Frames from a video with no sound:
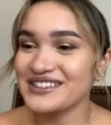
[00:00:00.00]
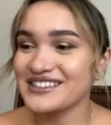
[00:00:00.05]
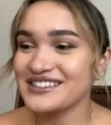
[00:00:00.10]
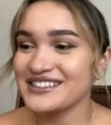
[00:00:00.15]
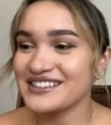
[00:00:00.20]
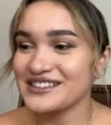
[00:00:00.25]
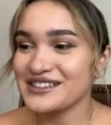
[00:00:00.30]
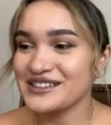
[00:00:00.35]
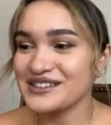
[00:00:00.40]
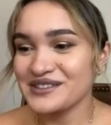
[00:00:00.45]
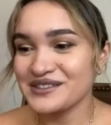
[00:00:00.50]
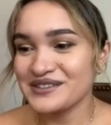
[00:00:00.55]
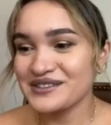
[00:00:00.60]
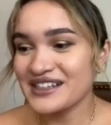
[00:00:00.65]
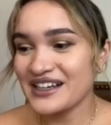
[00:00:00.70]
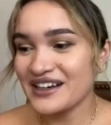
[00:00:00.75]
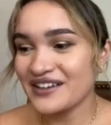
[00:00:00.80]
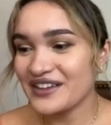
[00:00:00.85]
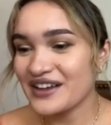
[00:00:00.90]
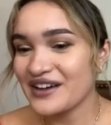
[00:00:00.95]
continue
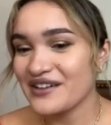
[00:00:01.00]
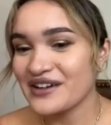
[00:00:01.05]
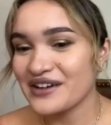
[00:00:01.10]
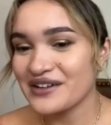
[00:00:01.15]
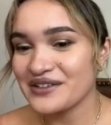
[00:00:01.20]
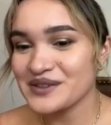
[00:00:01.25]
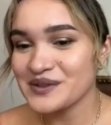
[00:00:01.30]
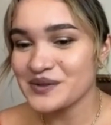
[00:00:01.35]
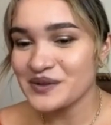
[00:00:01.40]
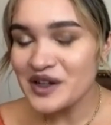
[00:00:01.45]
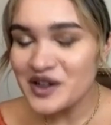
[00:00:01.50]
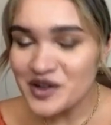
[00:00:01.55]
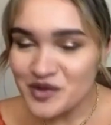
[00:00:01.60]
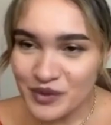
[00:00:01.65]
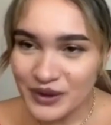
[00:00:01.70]
down that route as well.